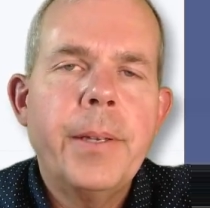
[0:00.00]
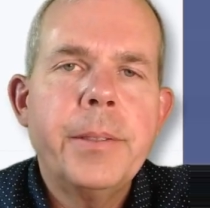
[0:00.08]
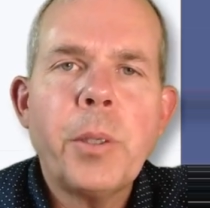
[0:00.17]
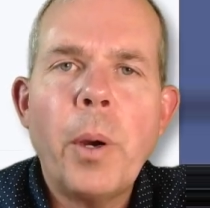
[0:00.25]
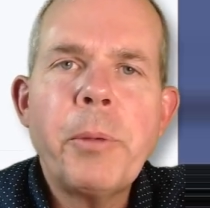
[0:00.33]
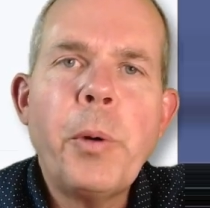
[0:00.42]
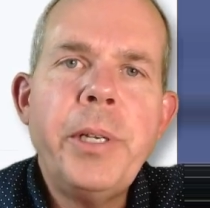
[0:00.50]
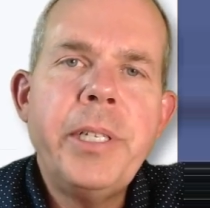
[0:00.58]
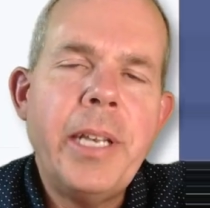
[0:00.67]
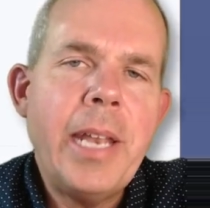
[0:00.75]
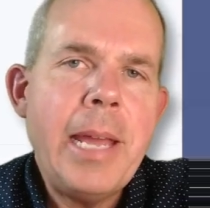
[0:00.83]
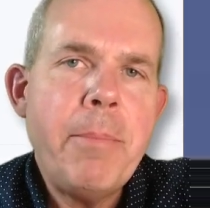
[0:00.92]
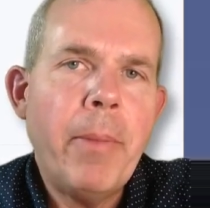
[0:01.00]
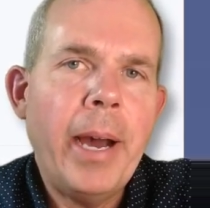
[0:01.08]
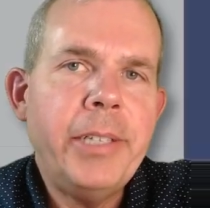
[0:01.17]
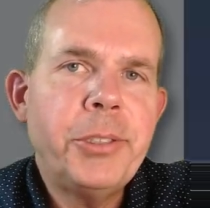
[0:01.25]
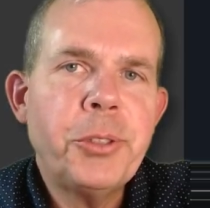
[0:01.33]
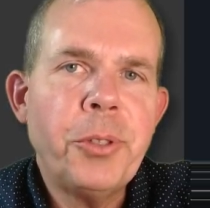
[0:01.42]
So I'm going to name
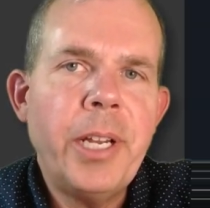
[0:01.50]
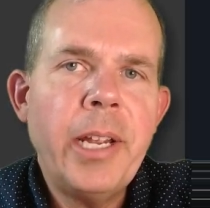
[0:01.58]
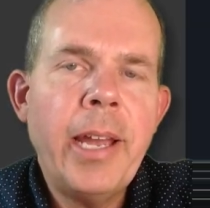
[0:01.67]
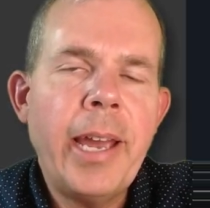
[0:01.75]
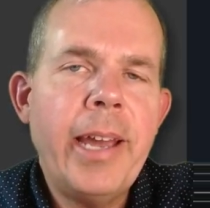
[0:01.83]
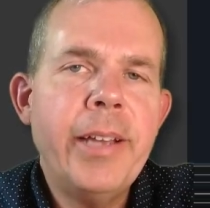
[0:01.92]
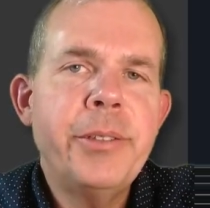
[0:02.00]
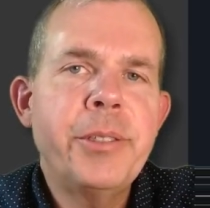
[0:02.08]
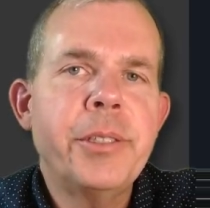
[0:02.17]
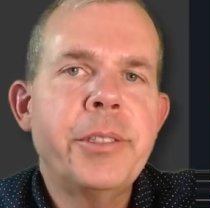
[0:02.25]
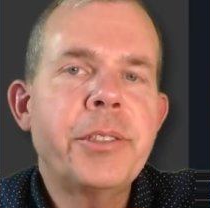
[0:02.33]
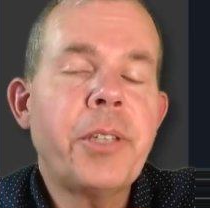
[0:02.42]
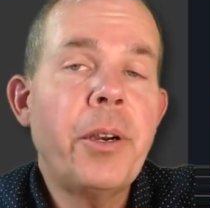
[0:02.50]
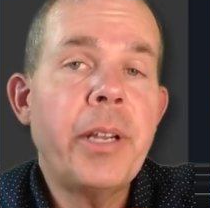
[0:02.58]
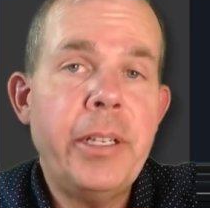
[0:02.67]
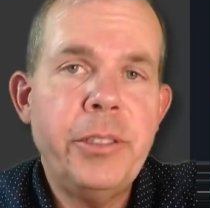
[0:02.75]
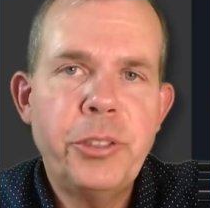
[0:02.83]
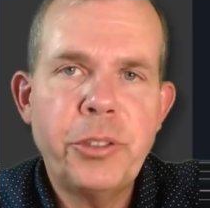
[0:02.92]
my string as
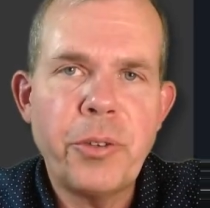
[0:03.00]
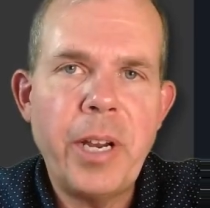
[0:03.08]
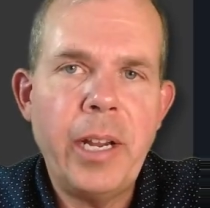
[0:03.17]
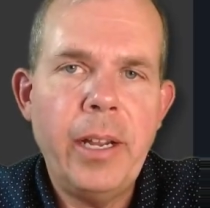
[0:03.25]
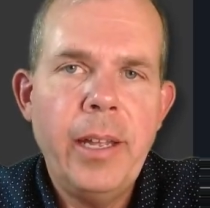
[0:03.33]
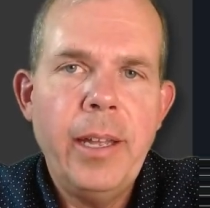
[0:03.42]
starting string.